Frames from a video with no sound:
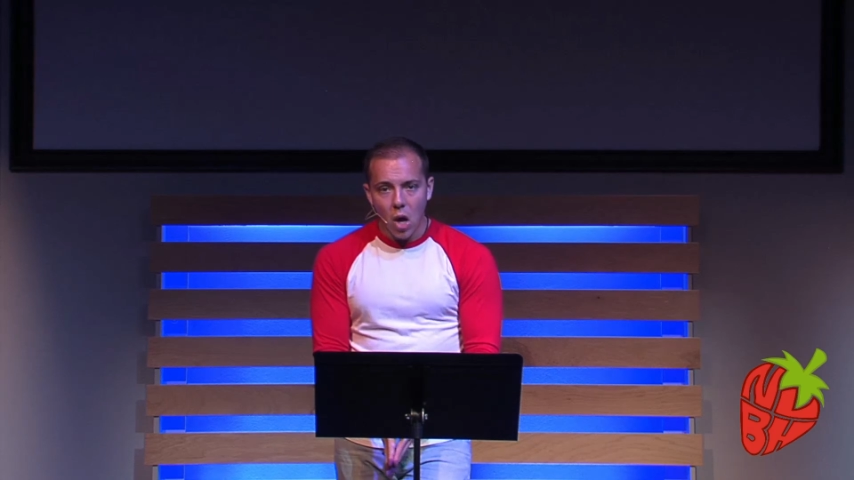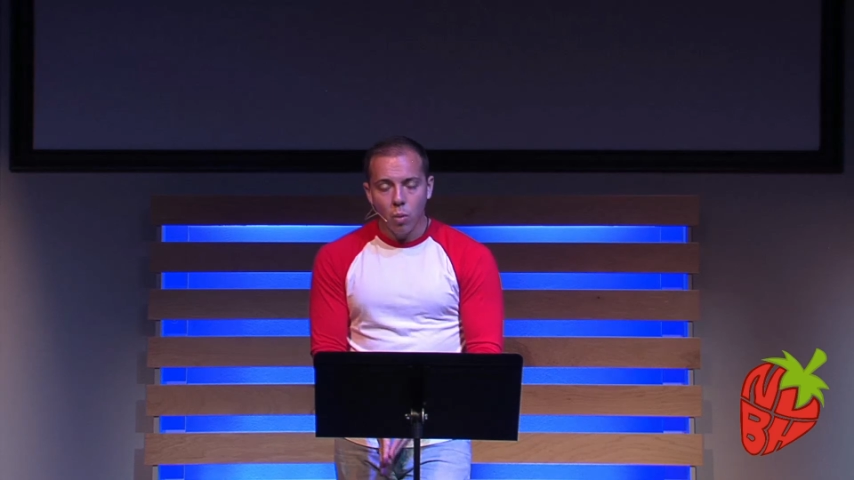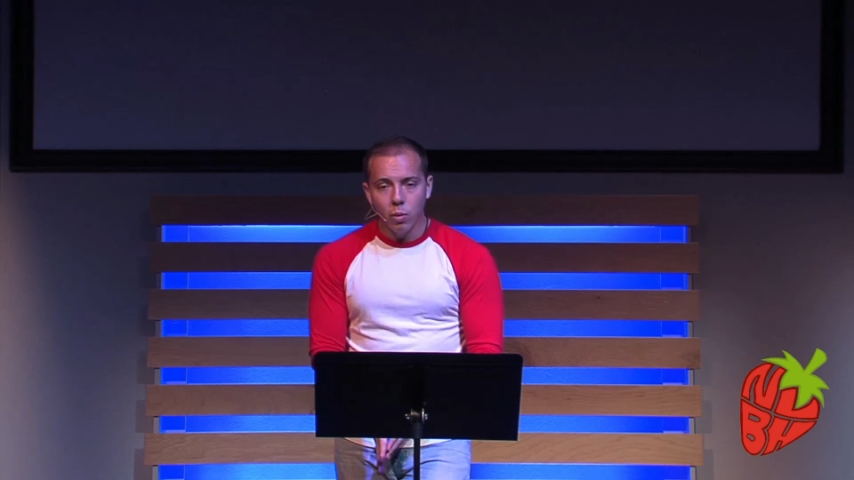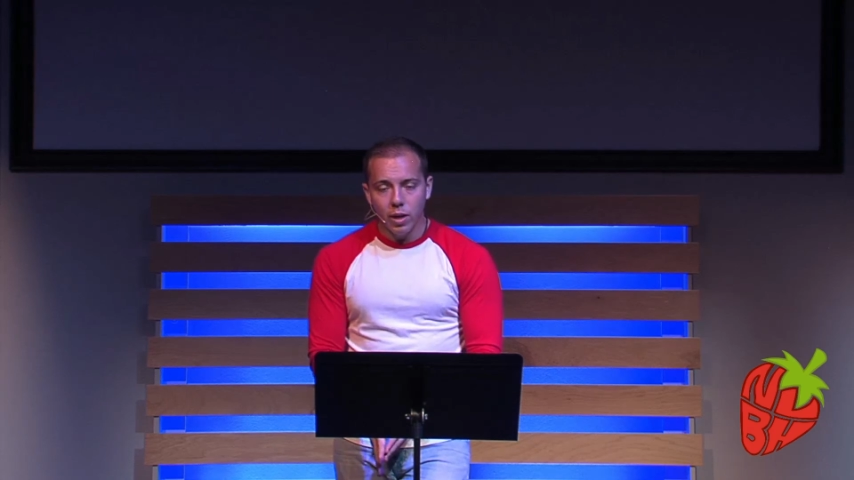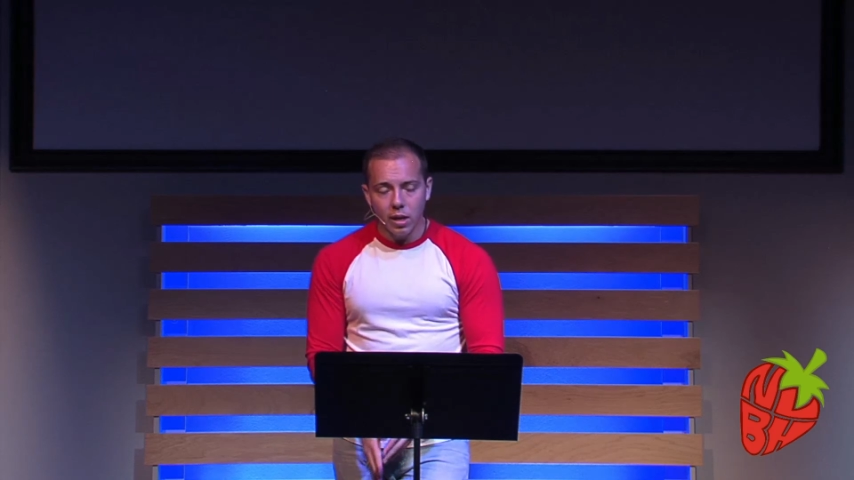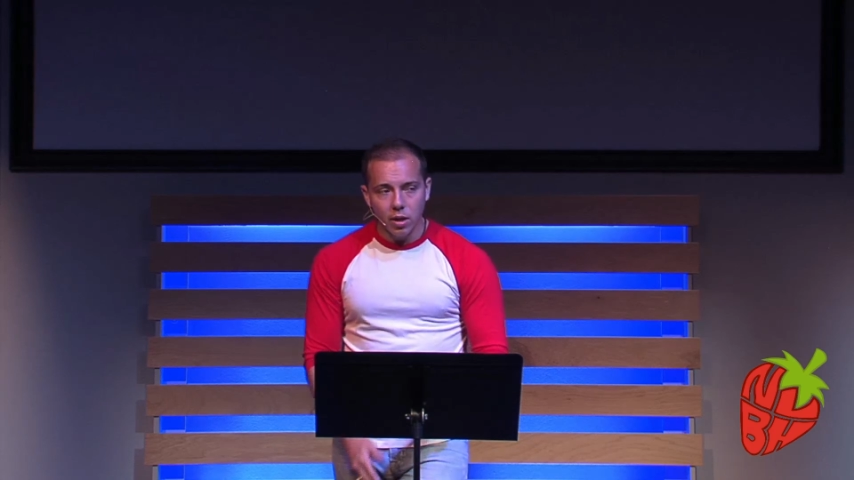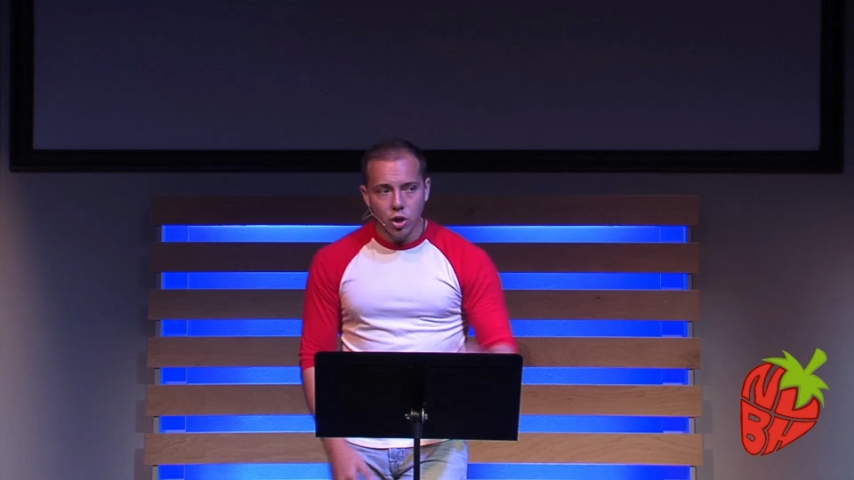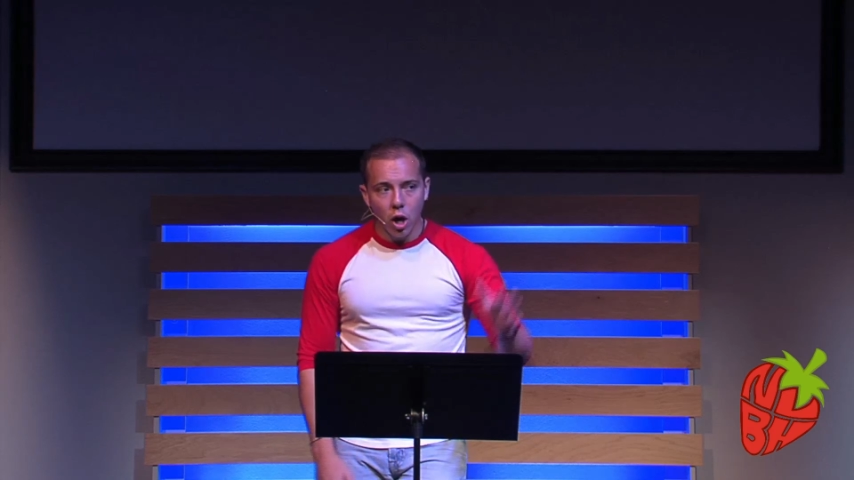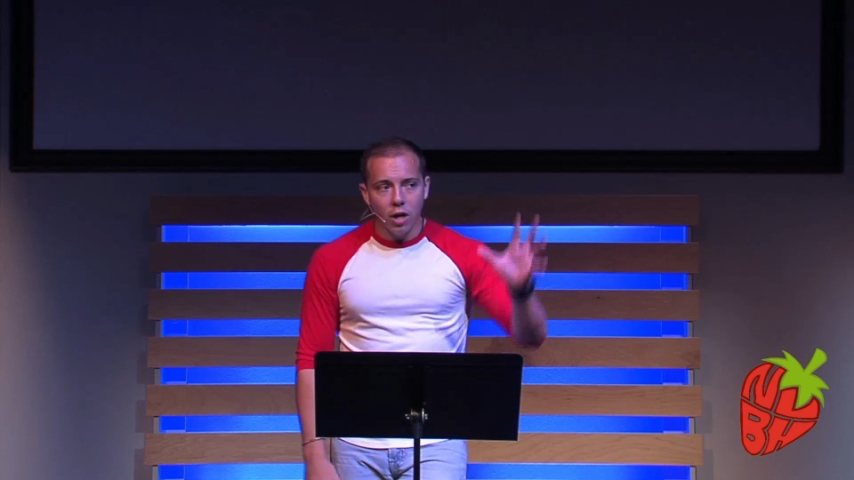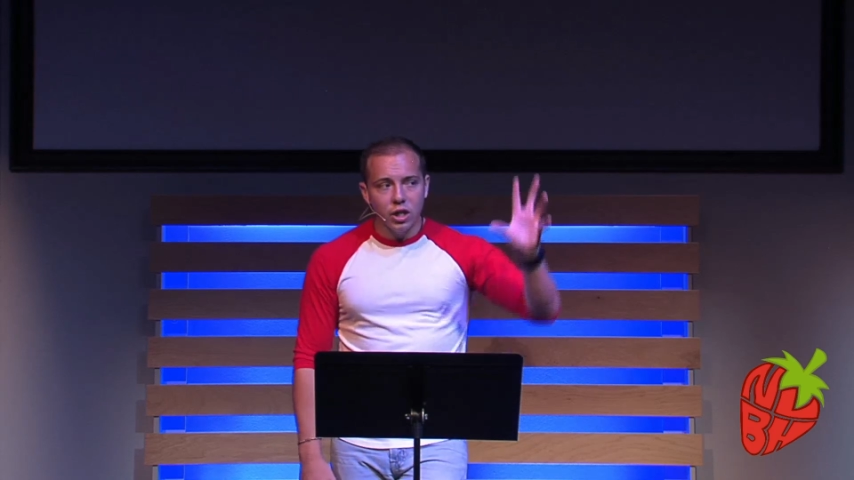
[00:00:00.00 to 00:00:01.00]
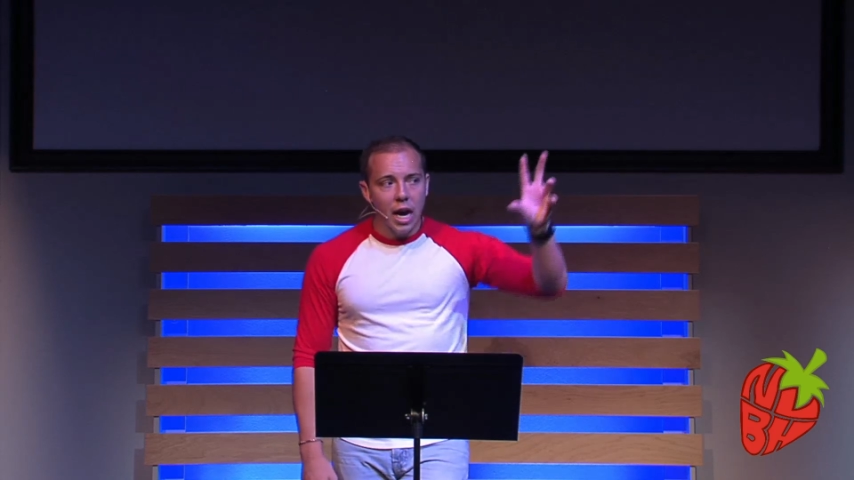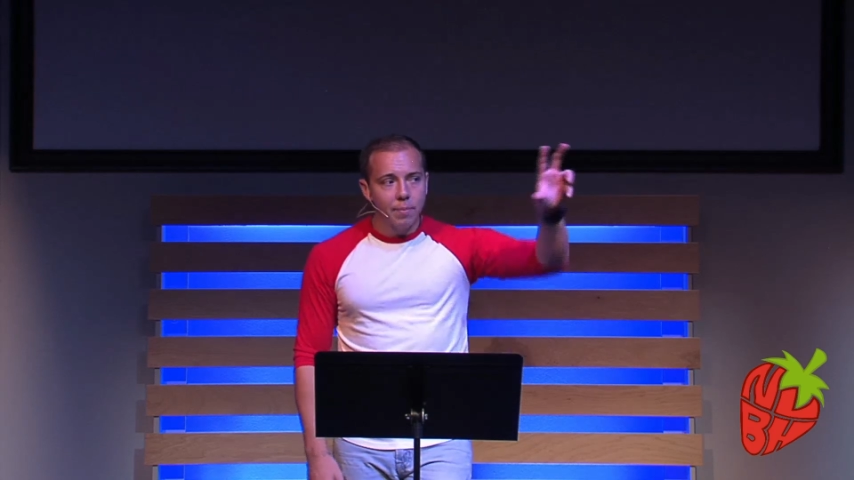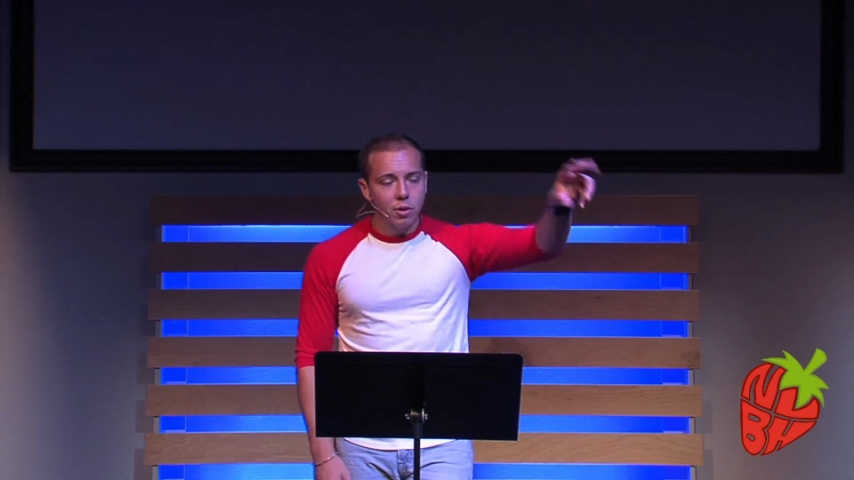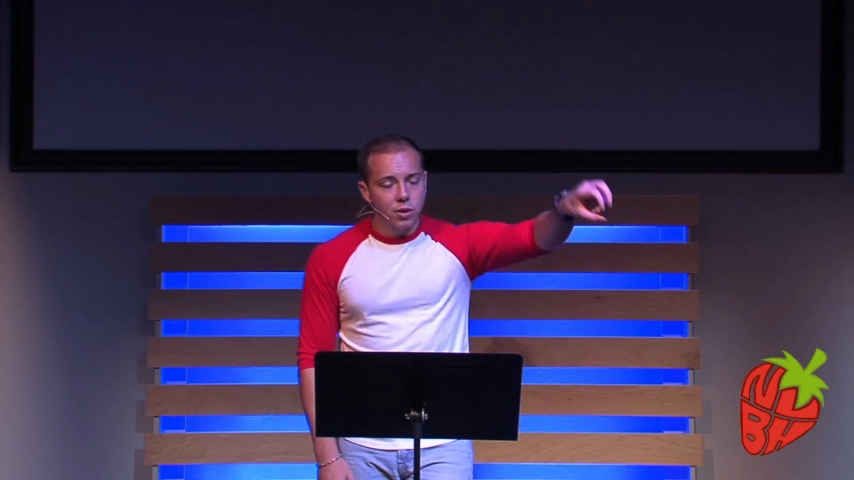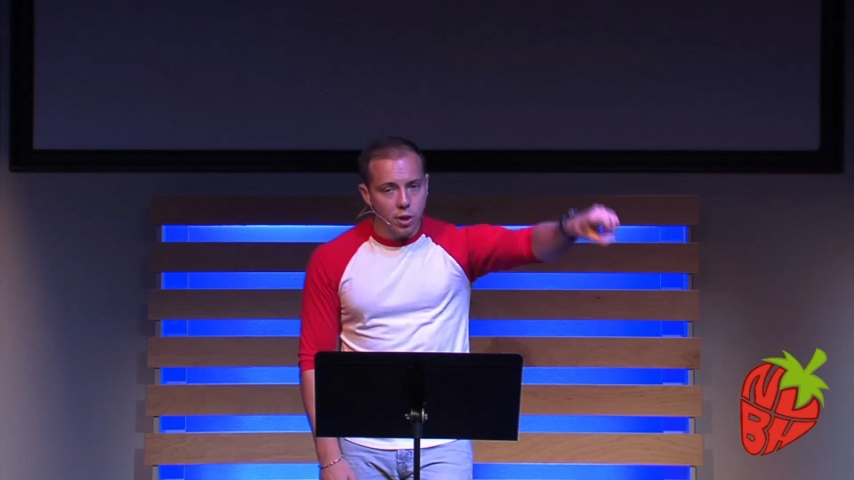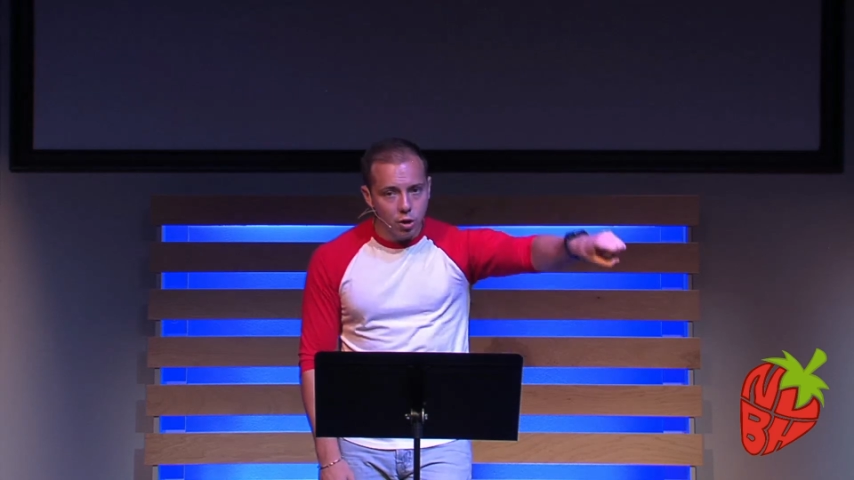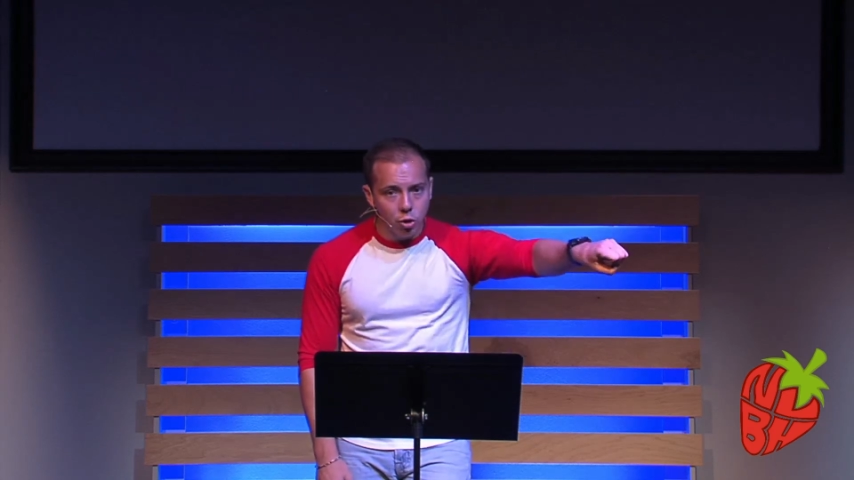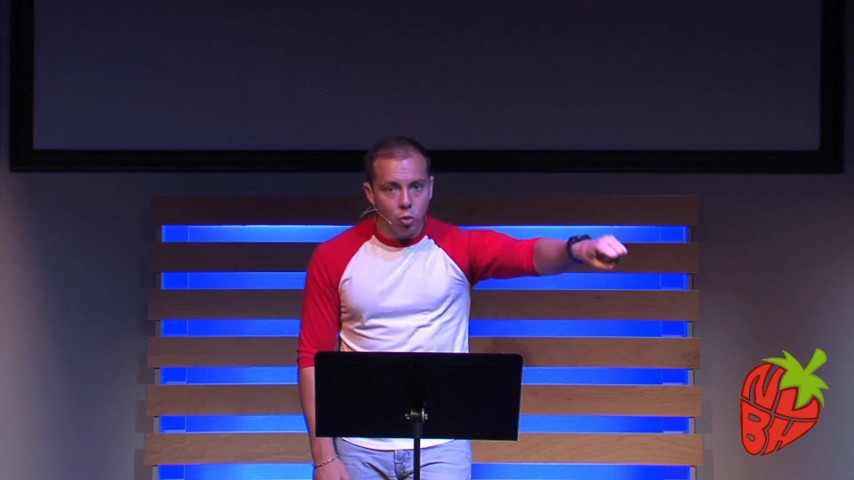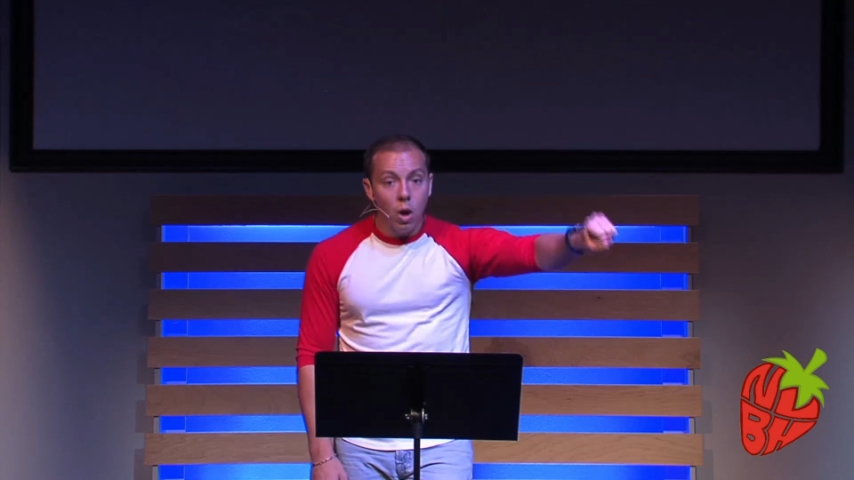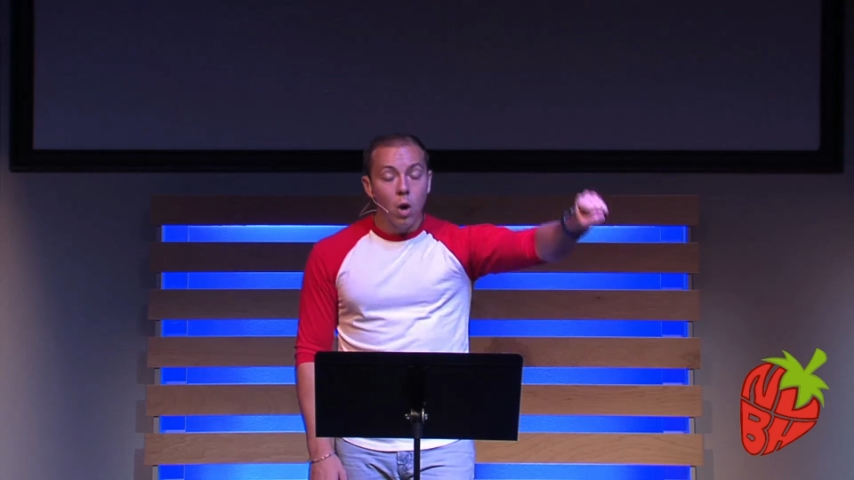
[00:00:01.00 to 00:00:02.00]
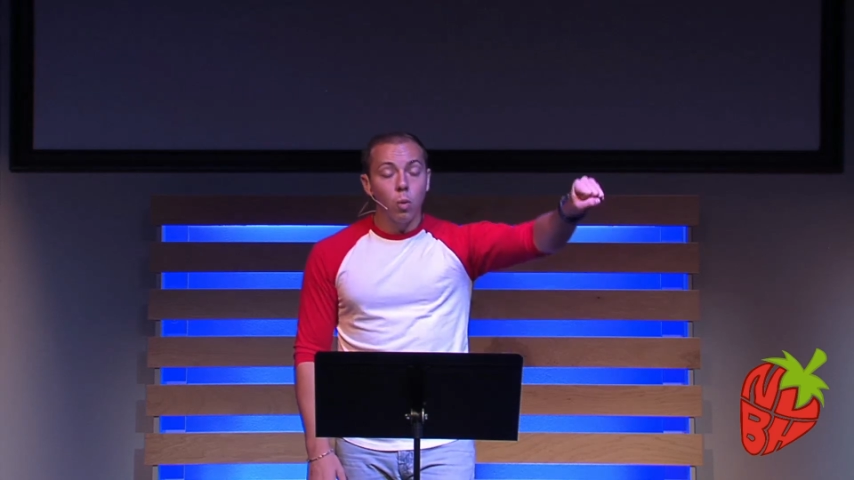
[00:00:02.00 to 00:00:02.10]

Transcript: When we get to John chapter 2,